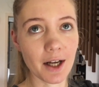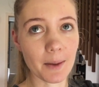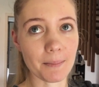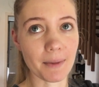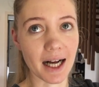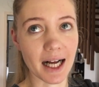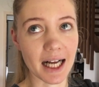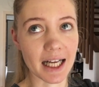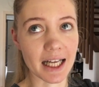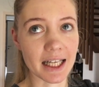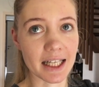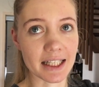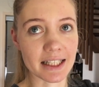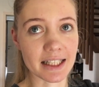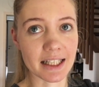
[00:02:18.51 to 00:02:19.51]

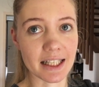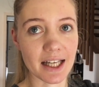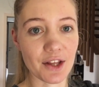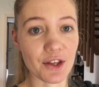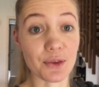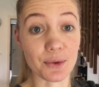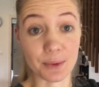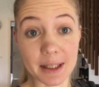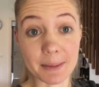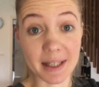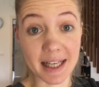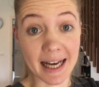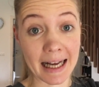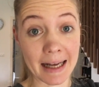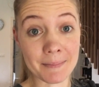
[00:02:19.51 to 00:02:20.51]
by 3
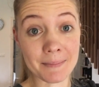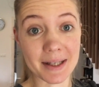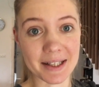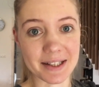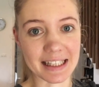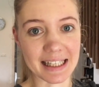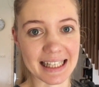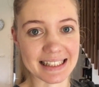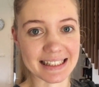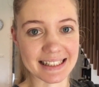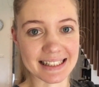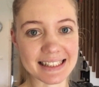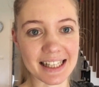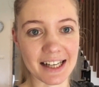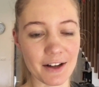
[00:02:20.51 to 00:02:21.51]
p.m. at the
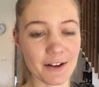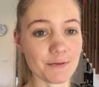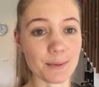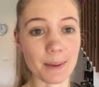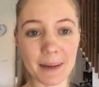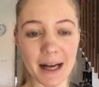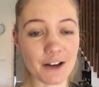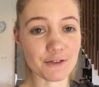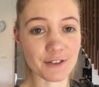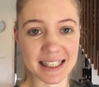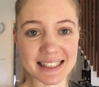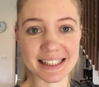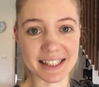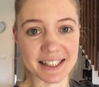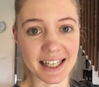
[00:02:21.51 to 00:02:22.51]
latest. And remember, our
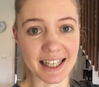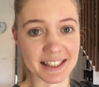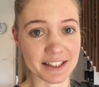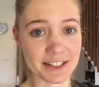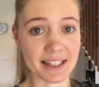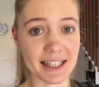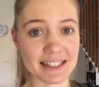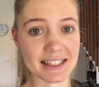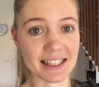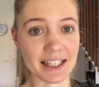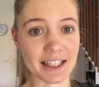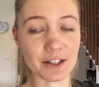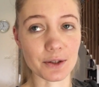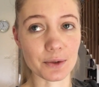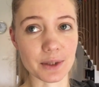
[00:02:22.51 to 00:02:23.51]
flight's at 9, so that's
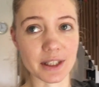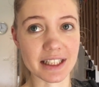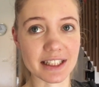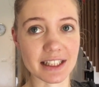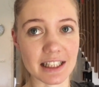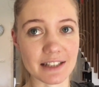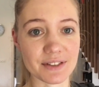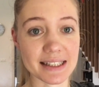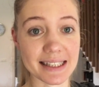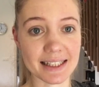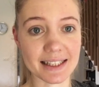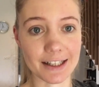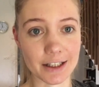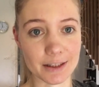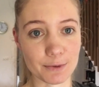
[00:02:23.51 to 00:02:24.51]
like we need to leave
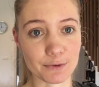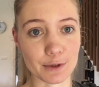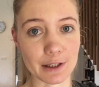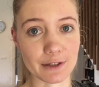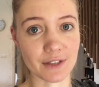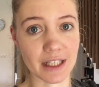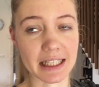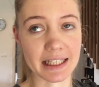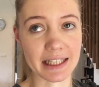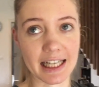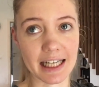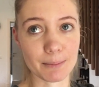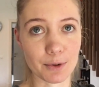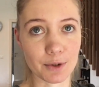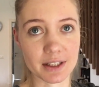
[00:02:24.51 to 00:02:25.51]
6 hours before our flight, and the
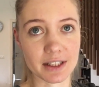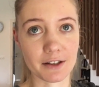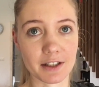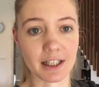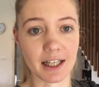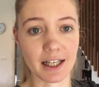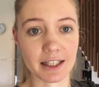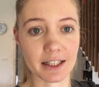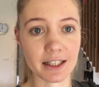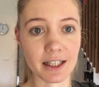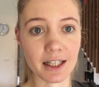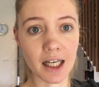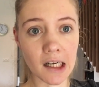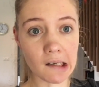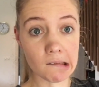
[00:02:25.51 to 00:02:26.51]
airport is only like
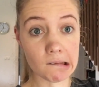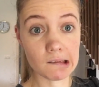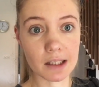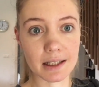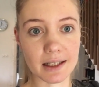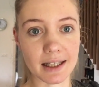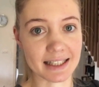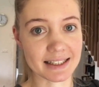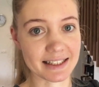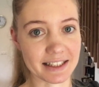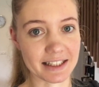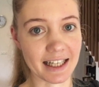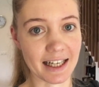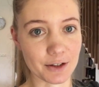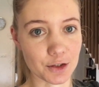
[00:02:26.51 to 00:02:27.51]
less than
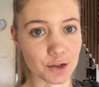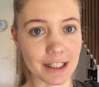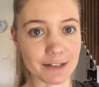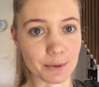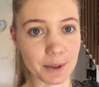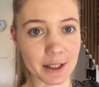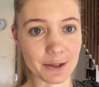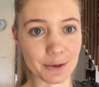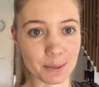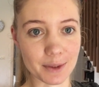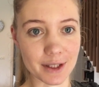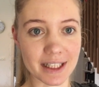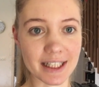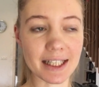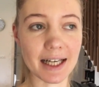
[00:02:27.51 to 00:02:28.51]
an hour's drive away
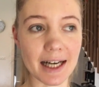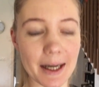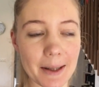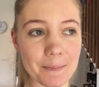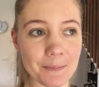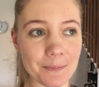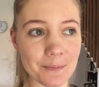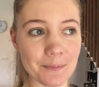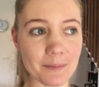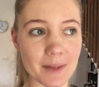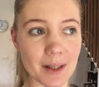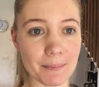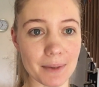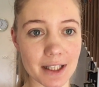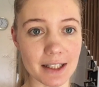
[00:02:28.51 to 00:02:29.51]
normally,
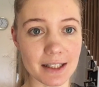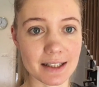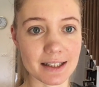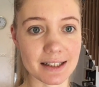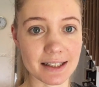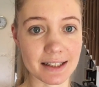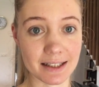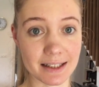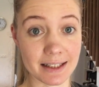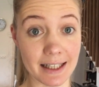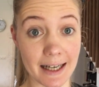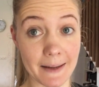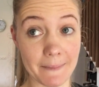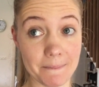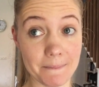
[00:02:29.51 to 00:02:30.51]
but yeah.